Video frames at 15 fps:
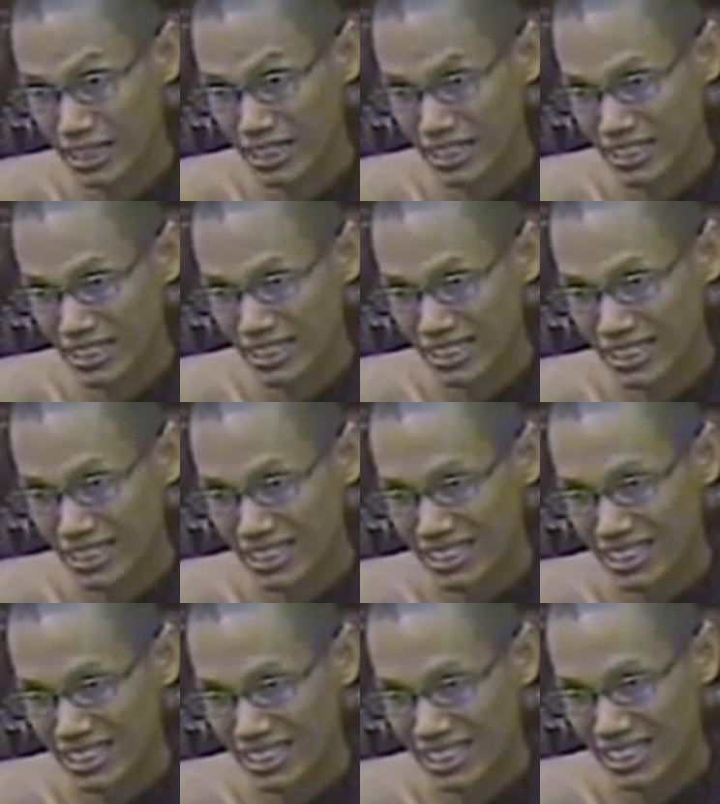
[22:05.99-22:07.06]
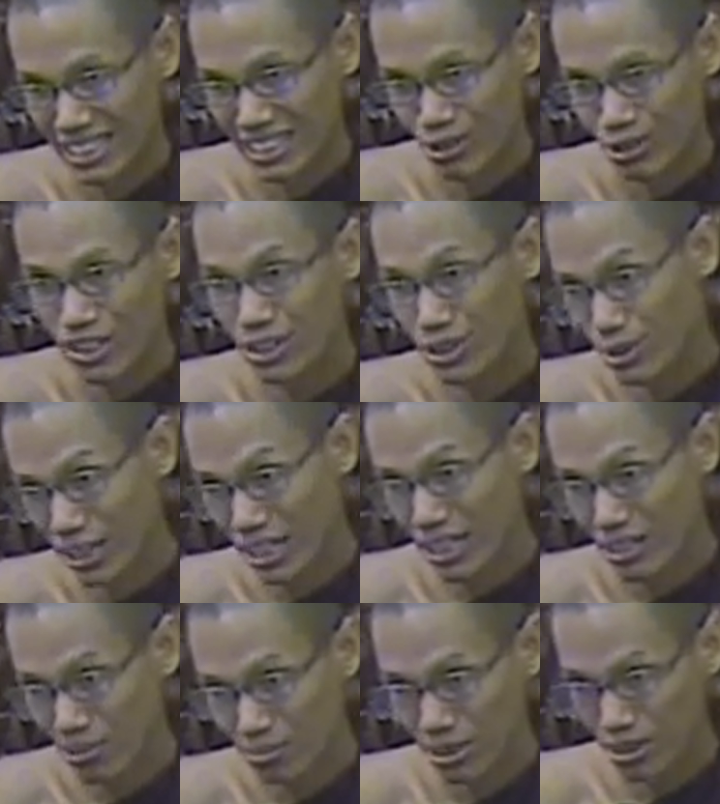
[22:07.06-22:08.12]
uh, want to
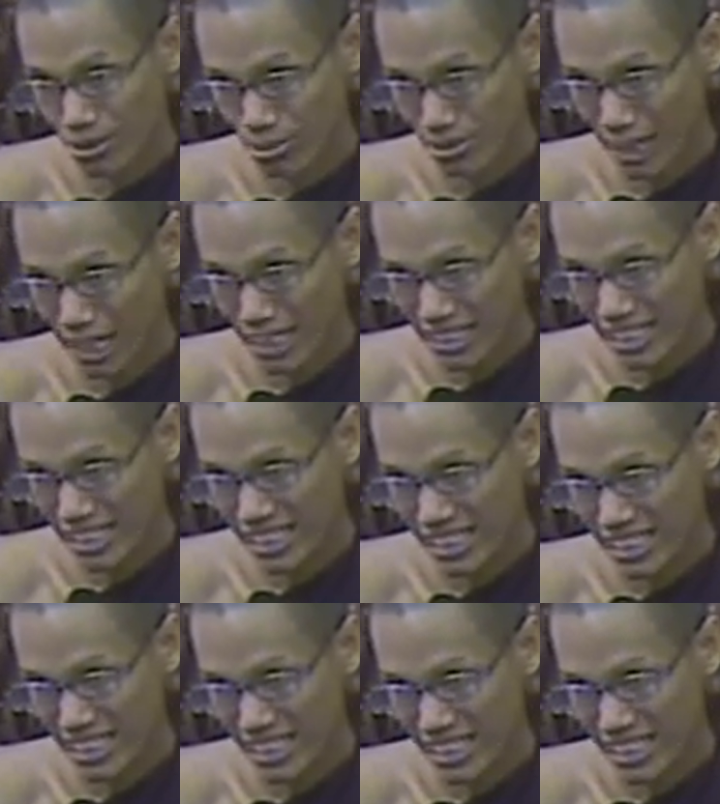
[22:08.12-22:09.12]
help too much.